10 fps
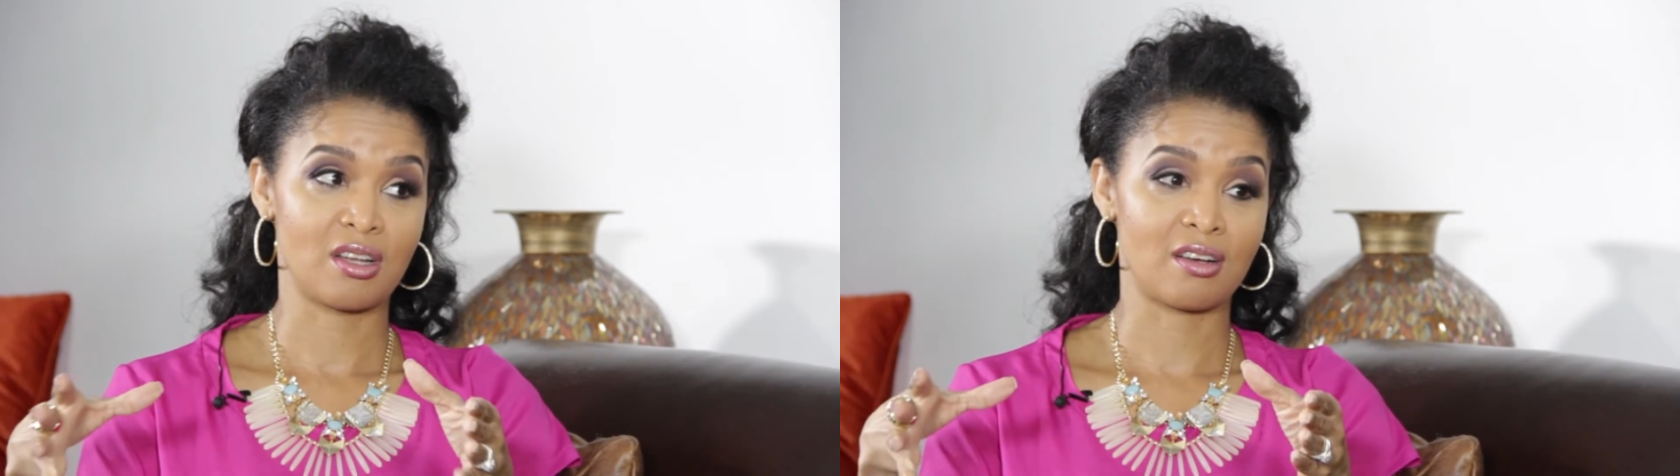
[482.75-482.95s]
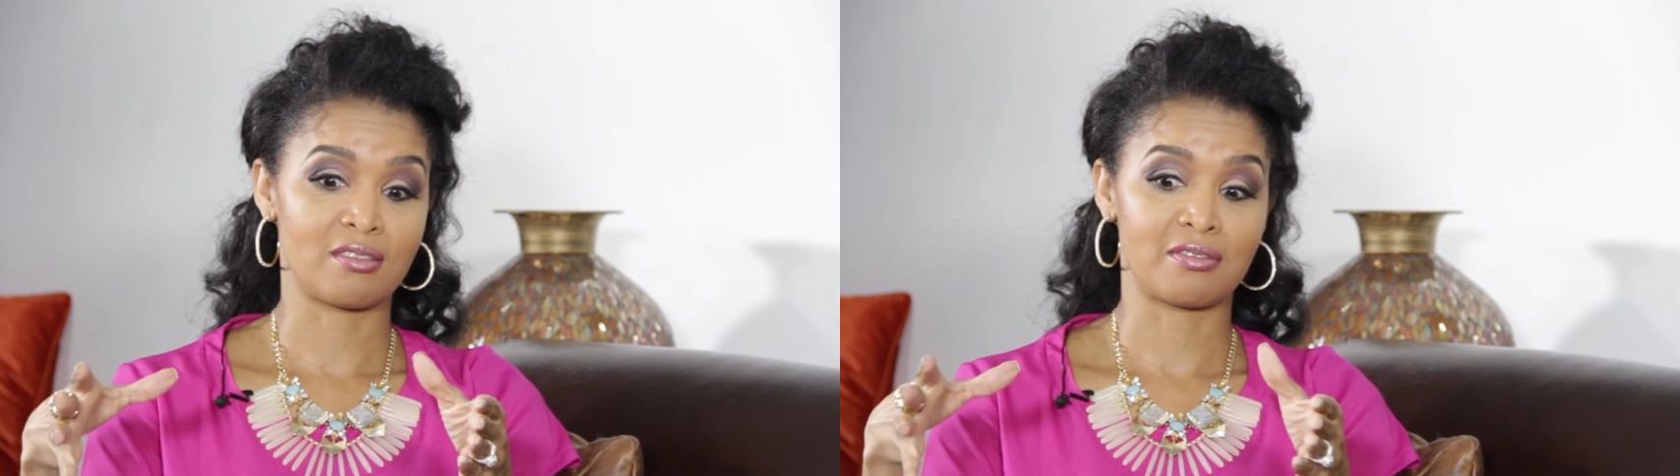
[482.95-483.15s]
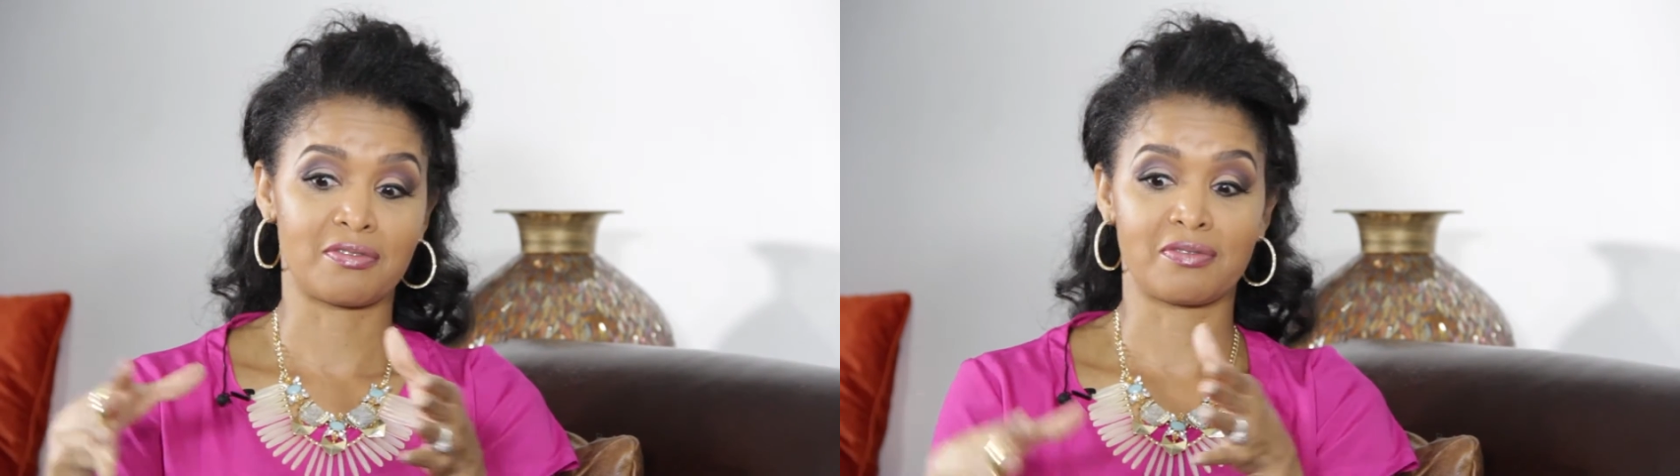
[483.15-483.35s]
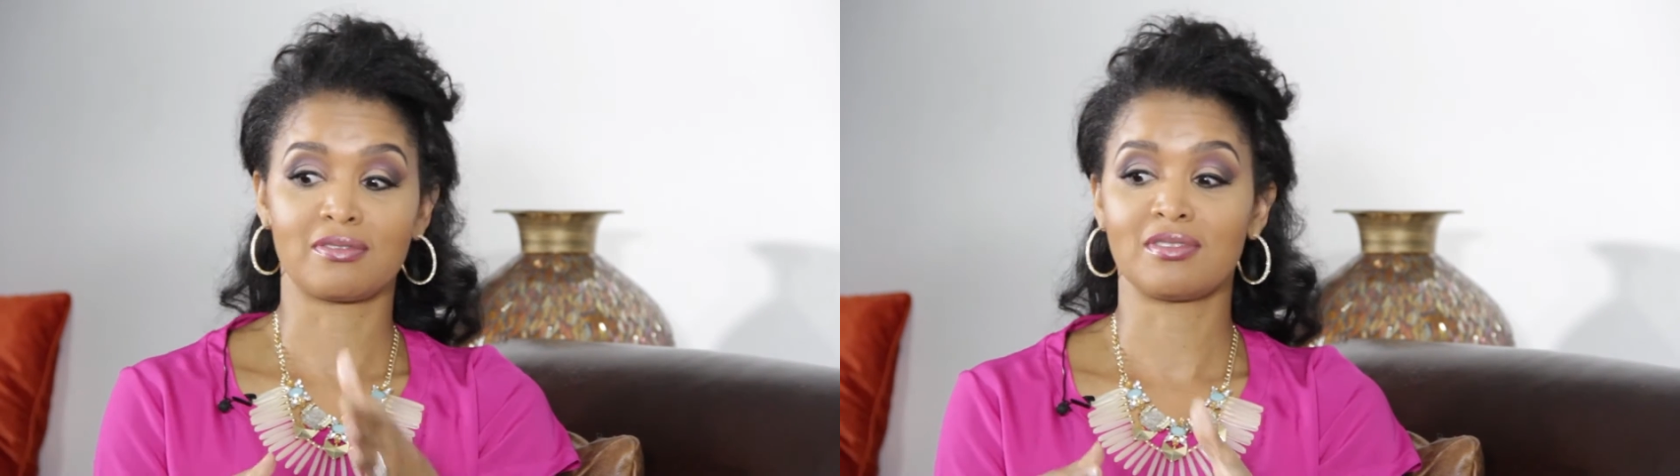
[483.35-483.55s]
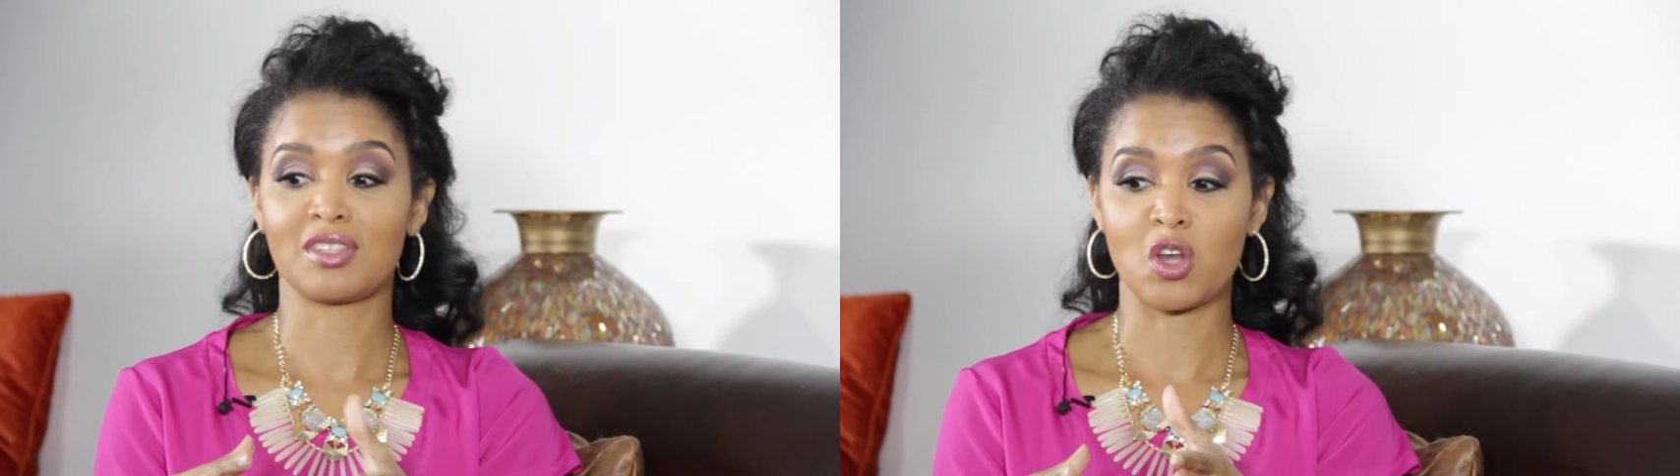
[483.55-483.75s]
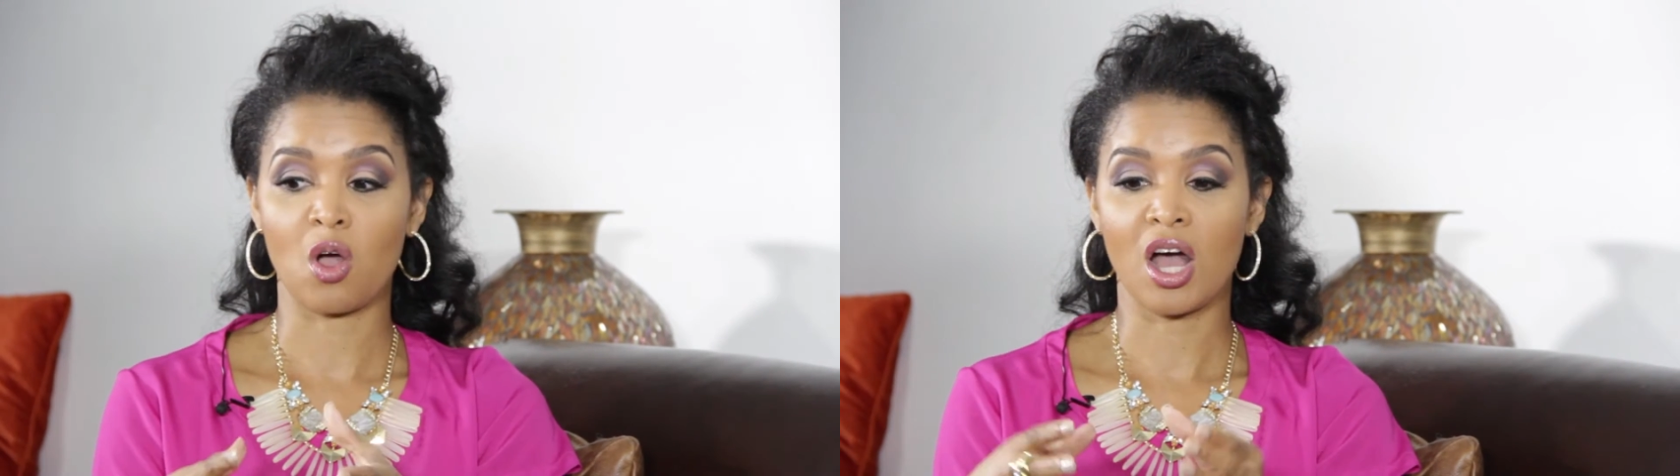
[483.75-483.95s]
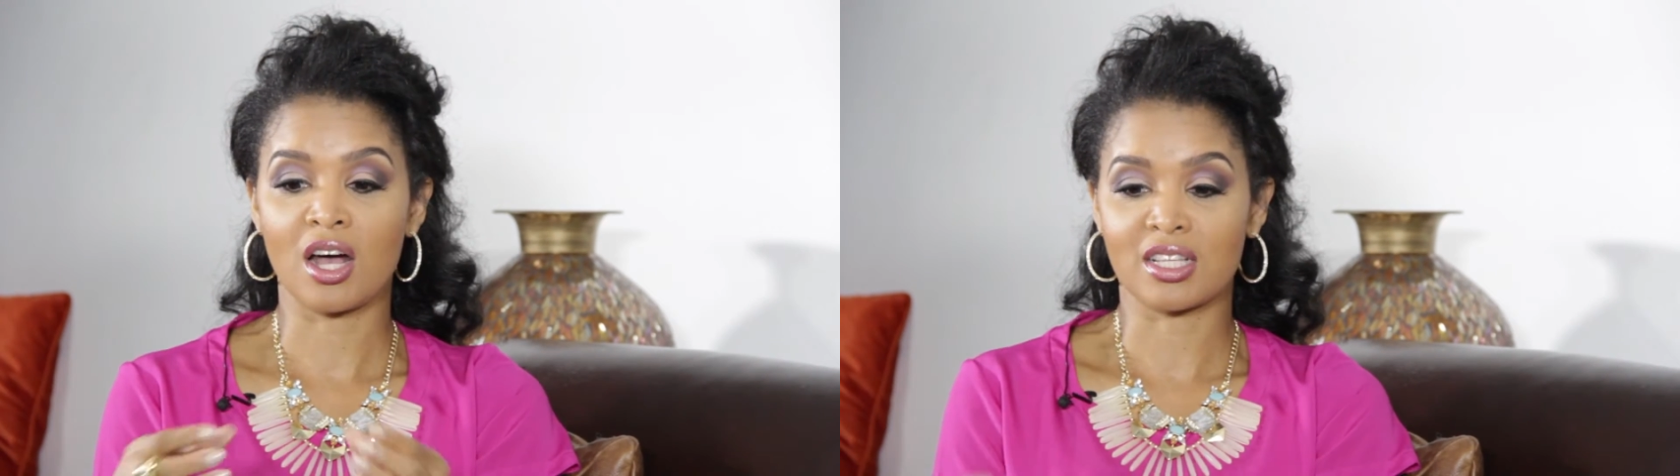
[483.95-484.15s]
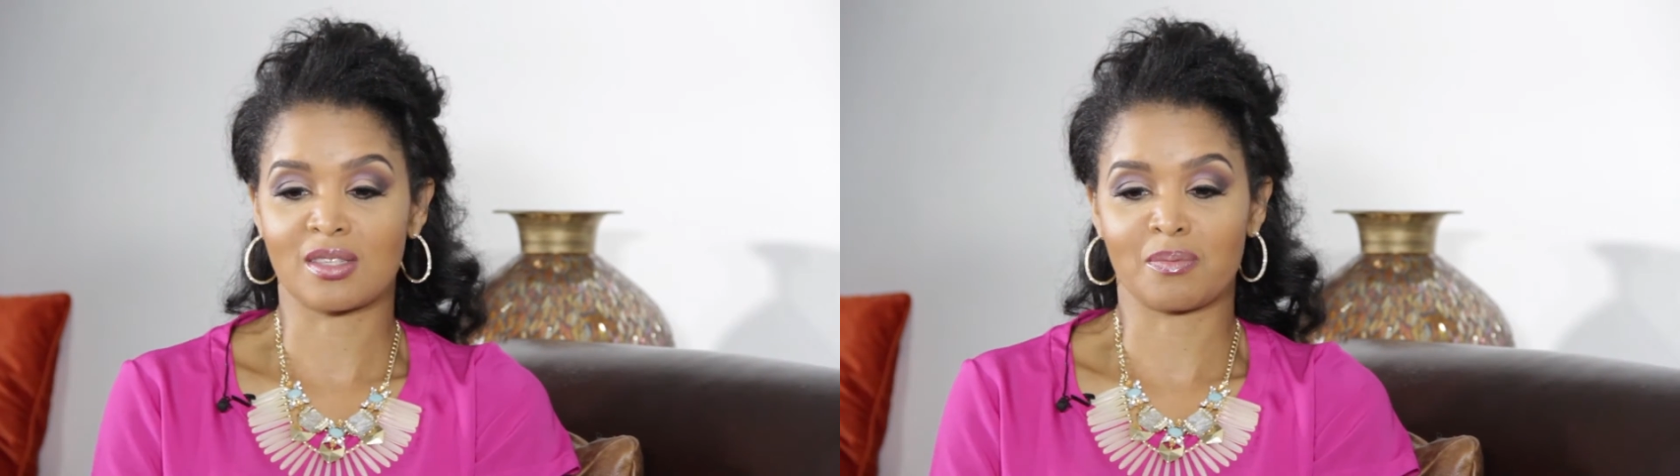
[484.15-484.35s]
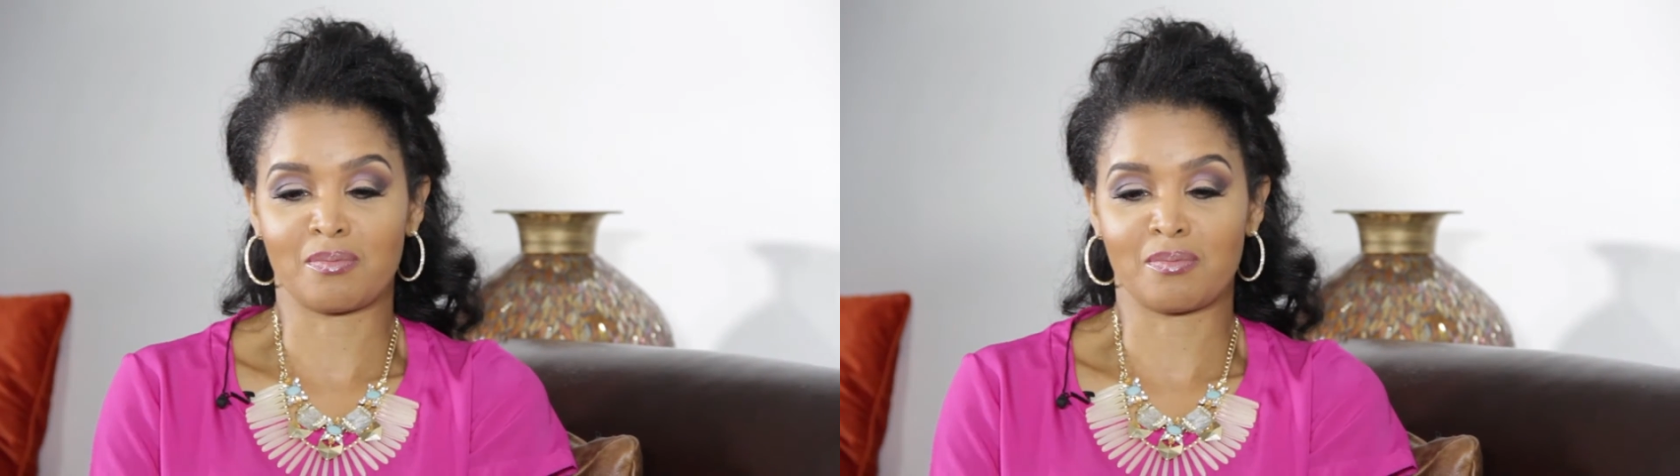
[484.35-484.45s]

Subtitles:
of, us,